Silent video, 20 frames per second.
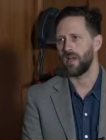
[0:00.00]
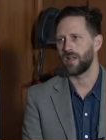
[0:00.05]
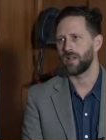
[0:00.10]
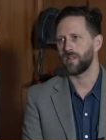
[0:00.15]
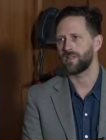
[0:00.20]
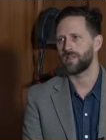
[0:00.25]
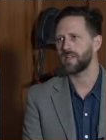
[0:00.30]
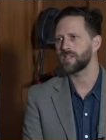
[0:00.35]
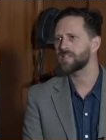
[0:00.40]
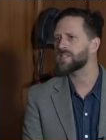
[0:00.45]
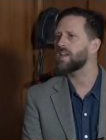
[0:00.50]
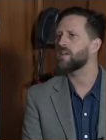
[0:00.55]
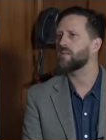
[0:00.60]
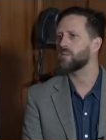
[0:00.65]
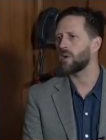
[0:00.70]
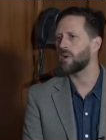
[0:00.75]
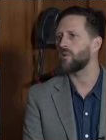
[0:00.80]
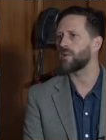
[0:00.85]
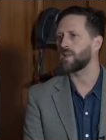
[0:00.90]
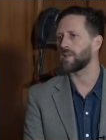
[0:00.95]
and things that
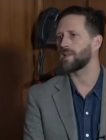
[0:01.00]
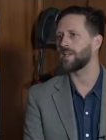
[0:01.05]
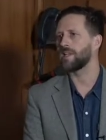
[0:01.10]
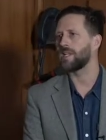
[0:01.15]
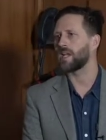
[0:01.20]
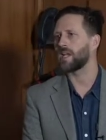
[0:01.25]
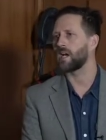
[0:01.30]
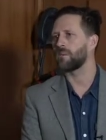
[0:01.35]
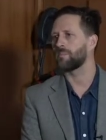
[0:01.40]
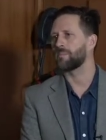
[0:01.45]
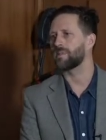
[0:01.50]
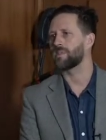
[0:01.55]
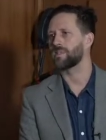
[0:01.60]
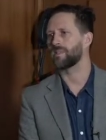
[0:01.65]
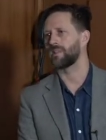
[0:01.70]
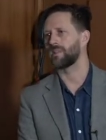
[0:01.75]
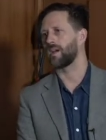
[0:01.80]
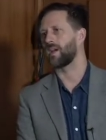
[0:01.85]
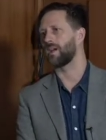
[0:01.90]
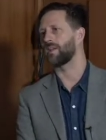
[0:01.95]
were already leading up
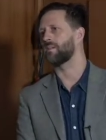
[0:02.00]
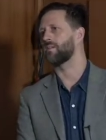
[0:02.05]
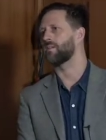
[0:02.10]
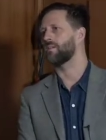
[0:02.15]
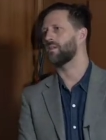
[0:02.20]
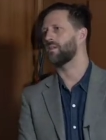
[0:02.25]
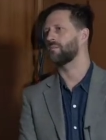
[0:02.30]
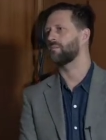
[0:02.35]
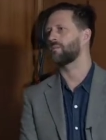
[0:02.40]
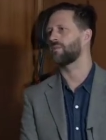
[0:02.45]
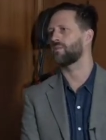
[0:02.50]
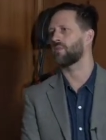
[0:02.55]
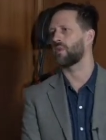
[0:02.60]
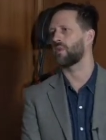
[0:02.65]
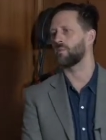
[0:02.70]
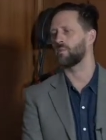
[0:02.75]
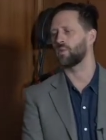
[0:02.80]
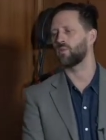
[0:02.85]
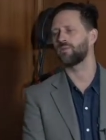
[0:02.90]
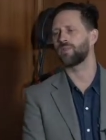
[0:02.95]
to that before
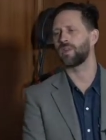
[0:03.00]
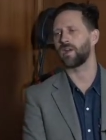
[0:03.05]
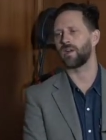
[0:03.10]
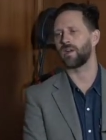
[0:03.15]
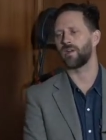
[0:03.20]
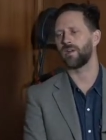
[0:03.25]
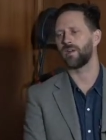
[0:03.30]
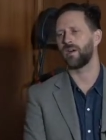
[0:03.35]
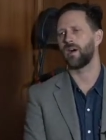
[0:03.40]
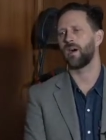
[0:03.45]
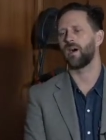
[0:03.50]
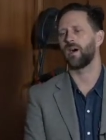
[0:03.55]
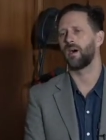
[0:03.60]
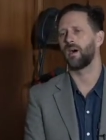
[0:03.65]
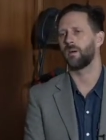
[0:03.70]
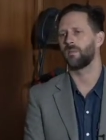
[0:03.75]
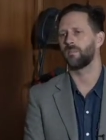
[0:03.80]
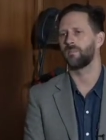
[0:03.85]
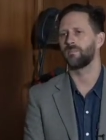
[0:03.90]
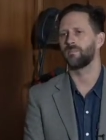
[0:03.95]
I moved there.
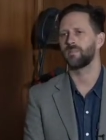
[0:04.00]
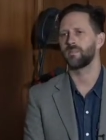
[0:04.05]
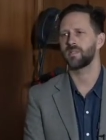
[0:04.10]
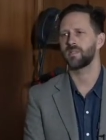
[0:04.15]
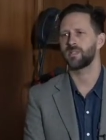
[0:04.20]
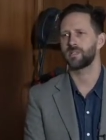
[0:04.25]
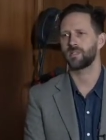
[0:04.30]
One